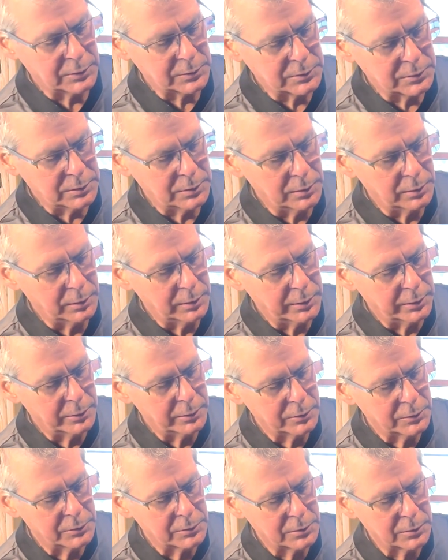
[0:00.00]
of see the
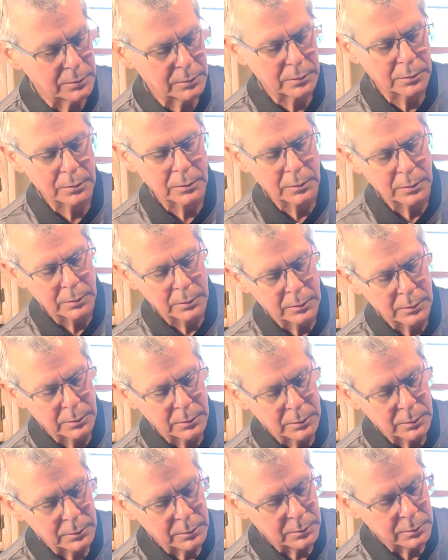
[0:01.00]
layers.
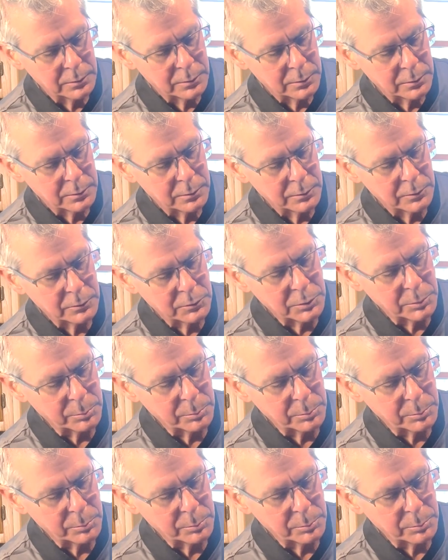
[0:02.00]
Here's